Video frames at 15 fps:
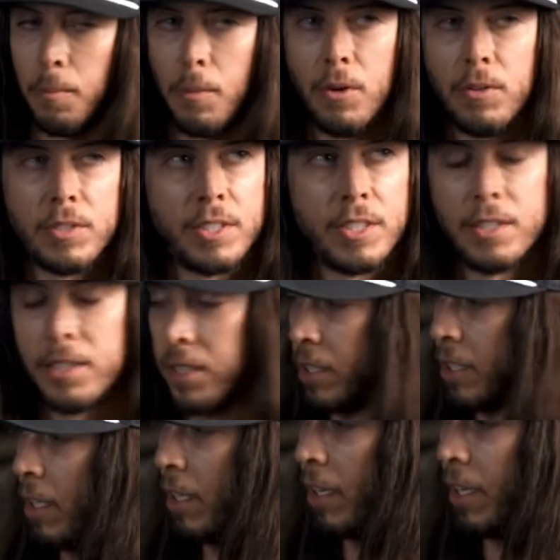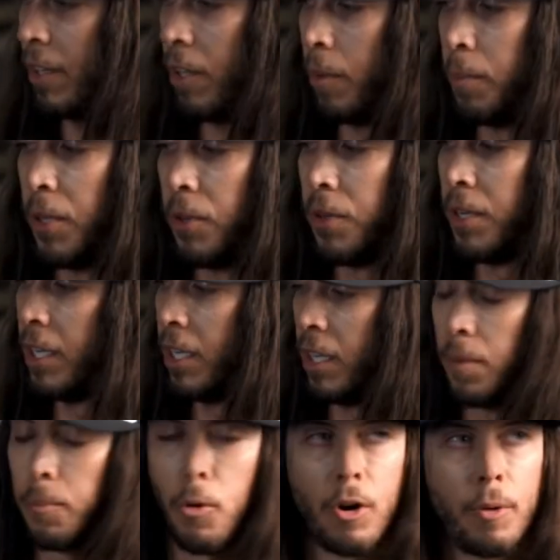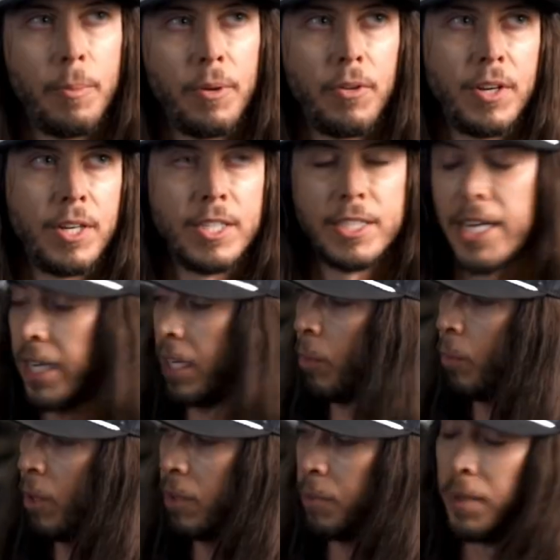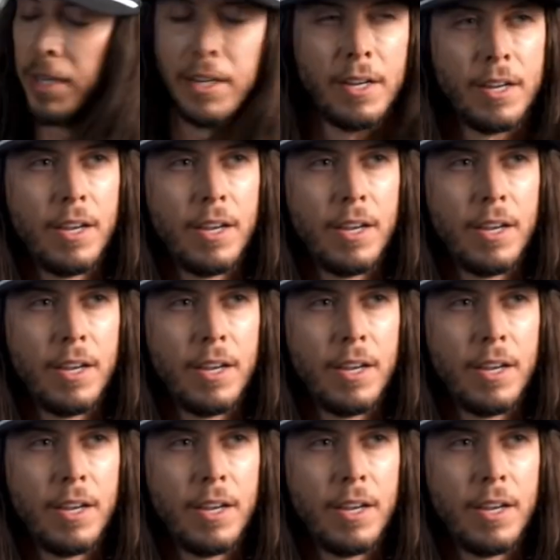most is the ability and the portability to take it with me